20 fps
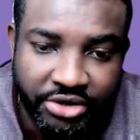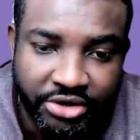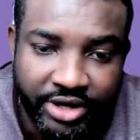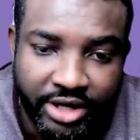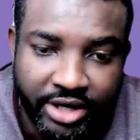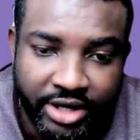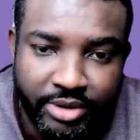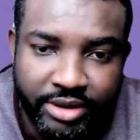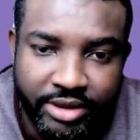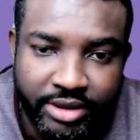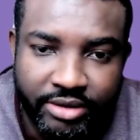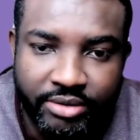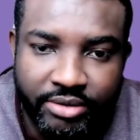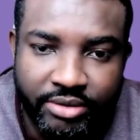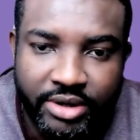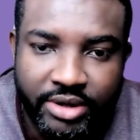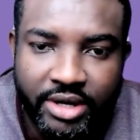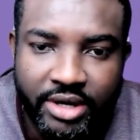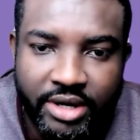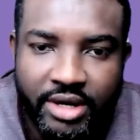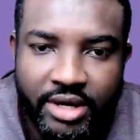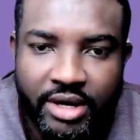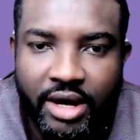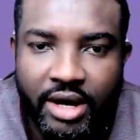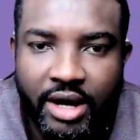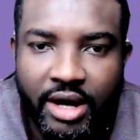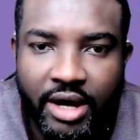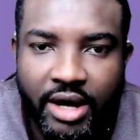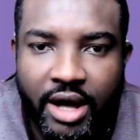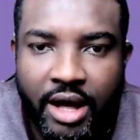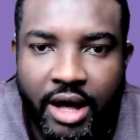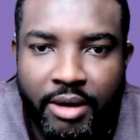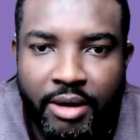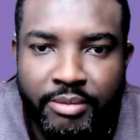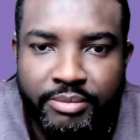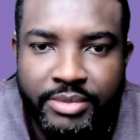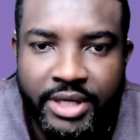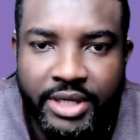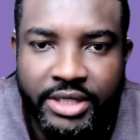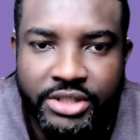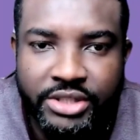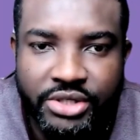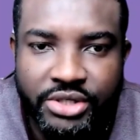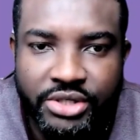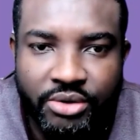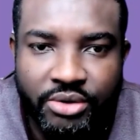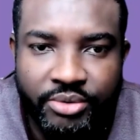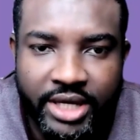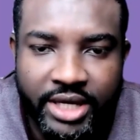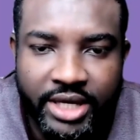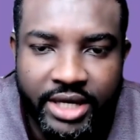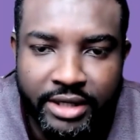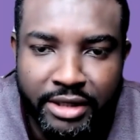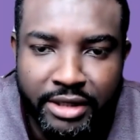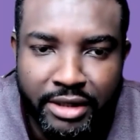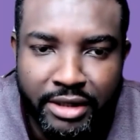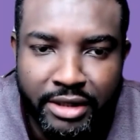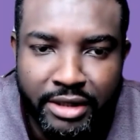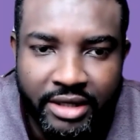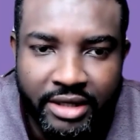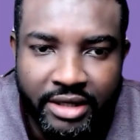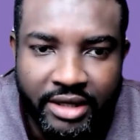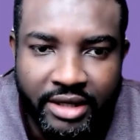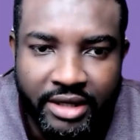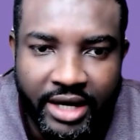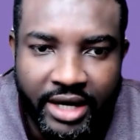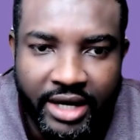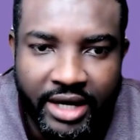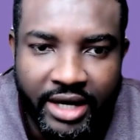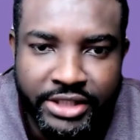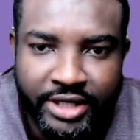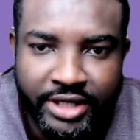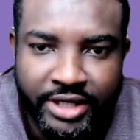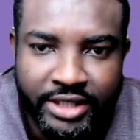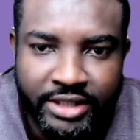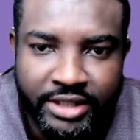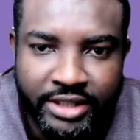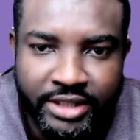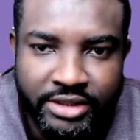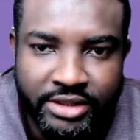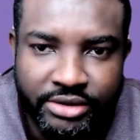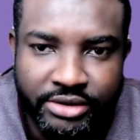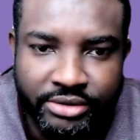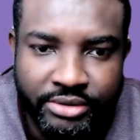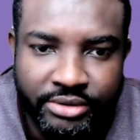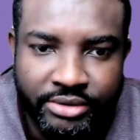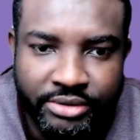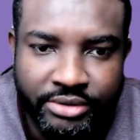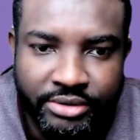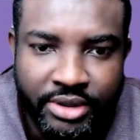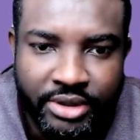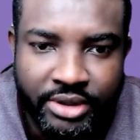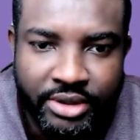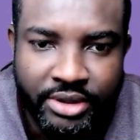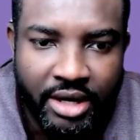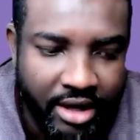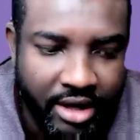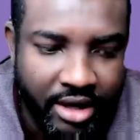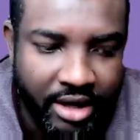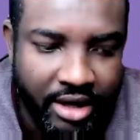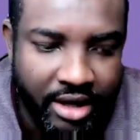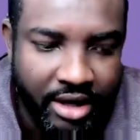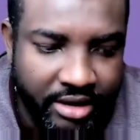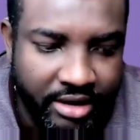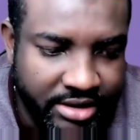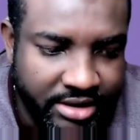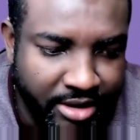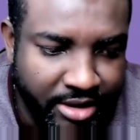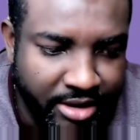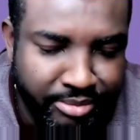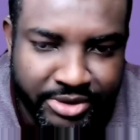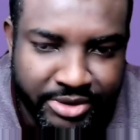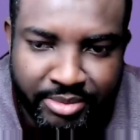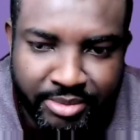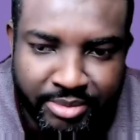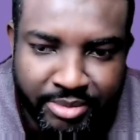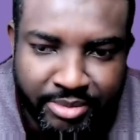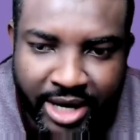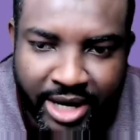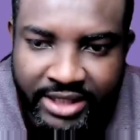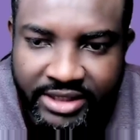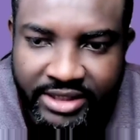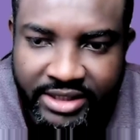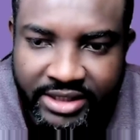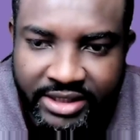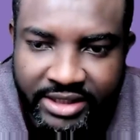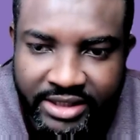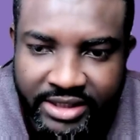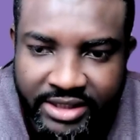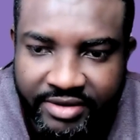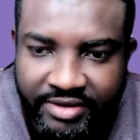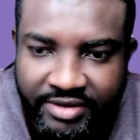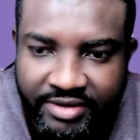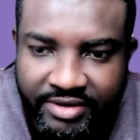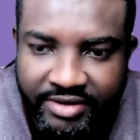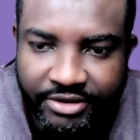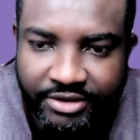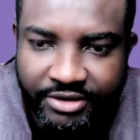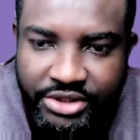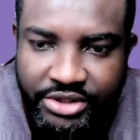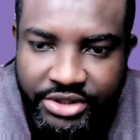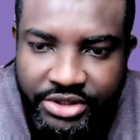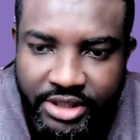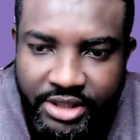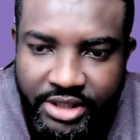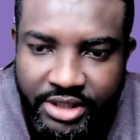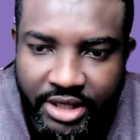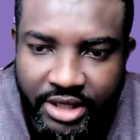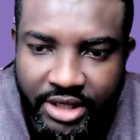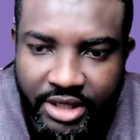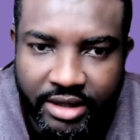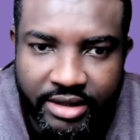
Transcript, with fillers: with you, um, and so we can enter into uh, some some active things. So the first uh, thing